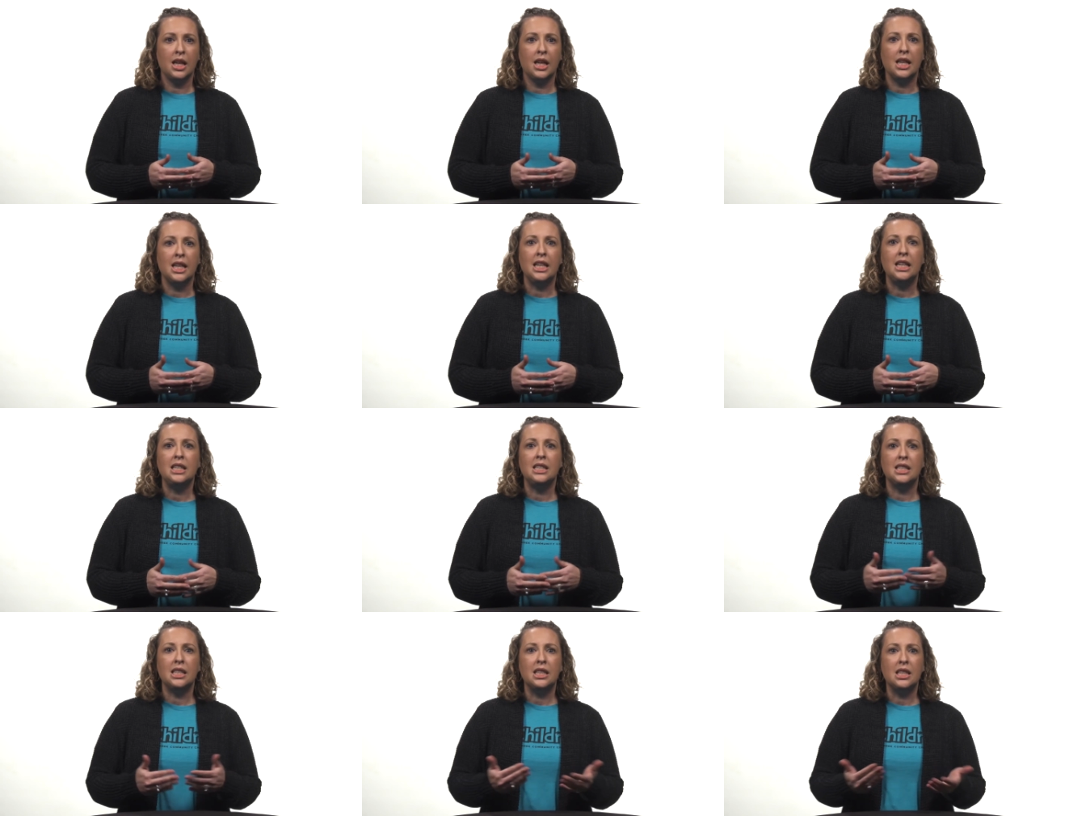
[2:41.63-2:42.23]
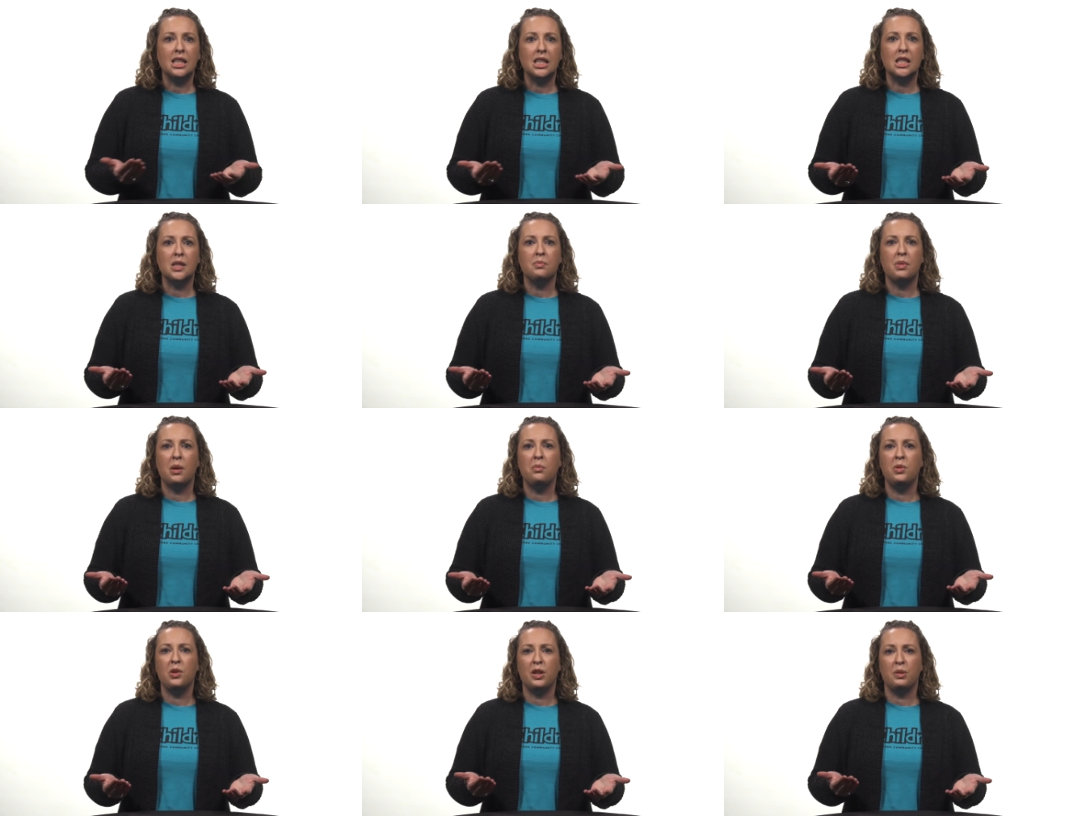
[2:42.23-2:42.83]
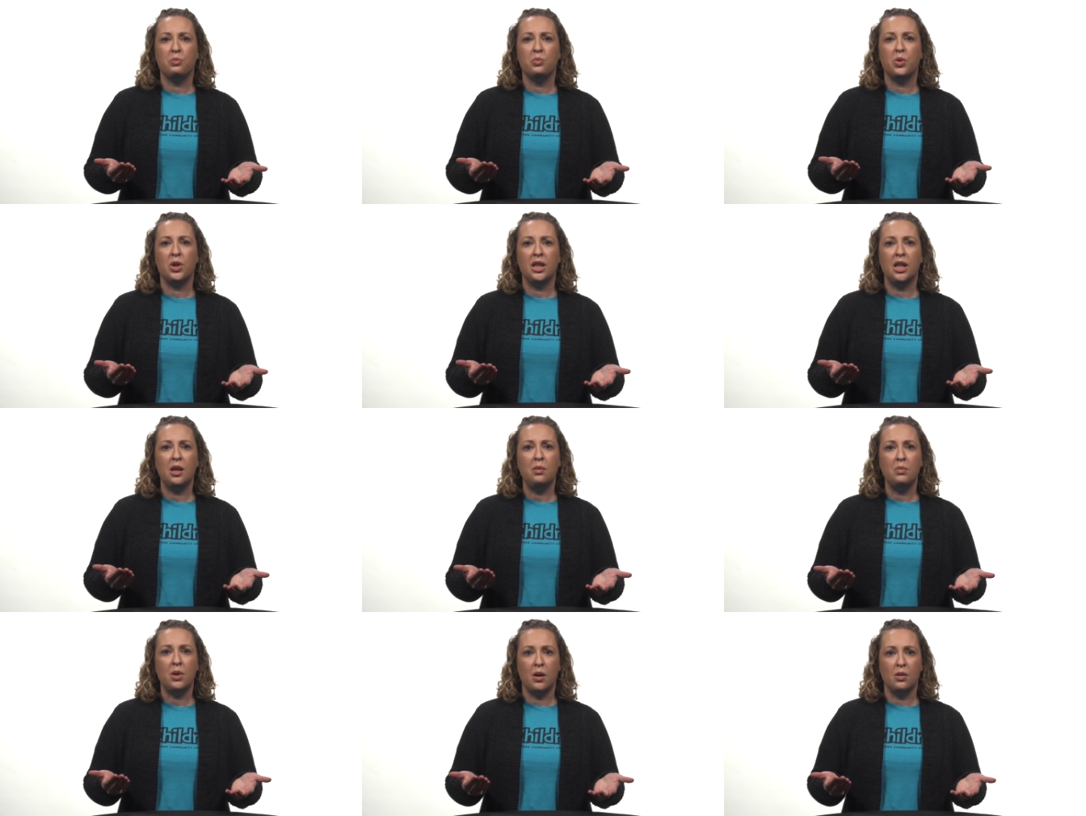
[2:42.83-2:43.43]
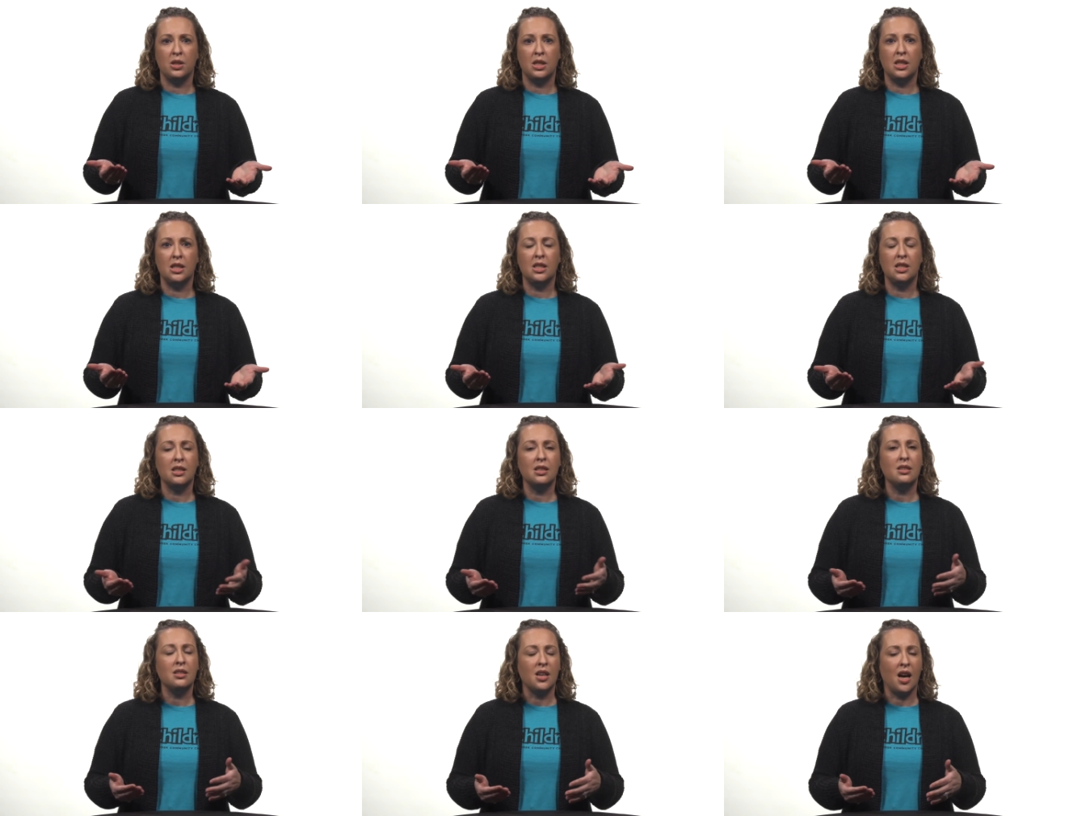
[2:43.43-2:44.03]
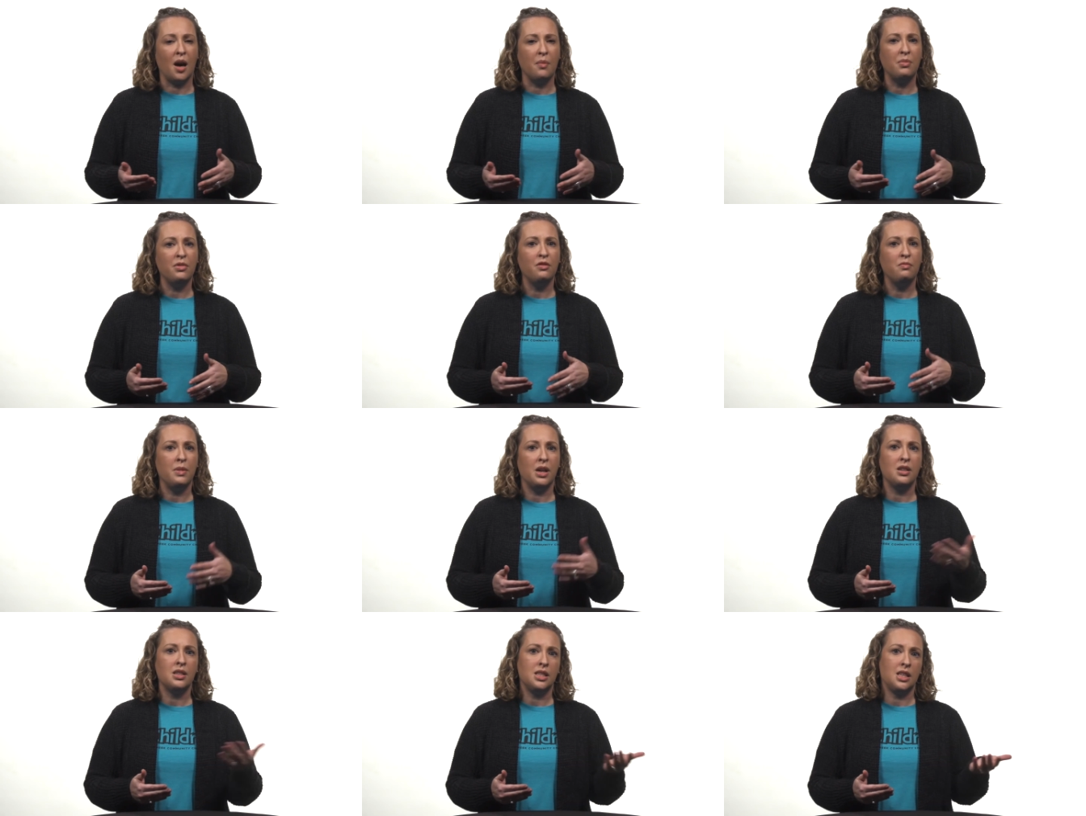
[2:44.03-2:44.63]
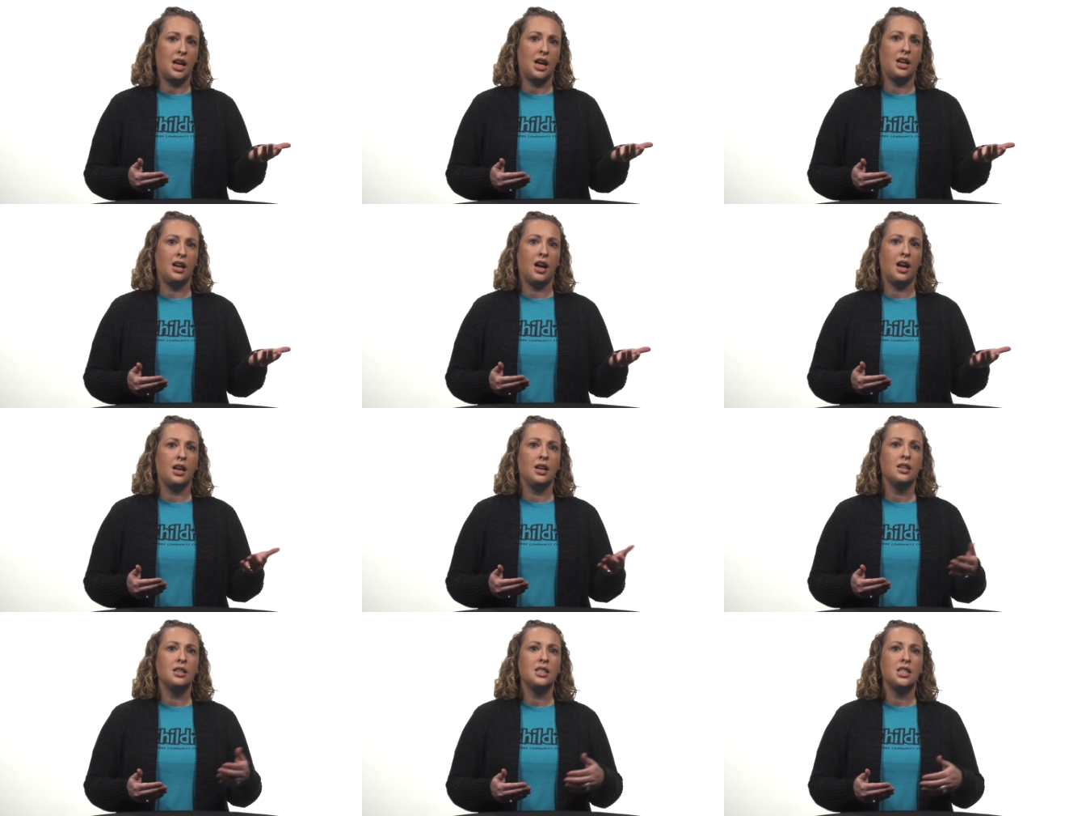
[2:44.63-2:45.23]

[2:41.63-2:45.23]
He did this by bringing Moses to the top of Mount Sinai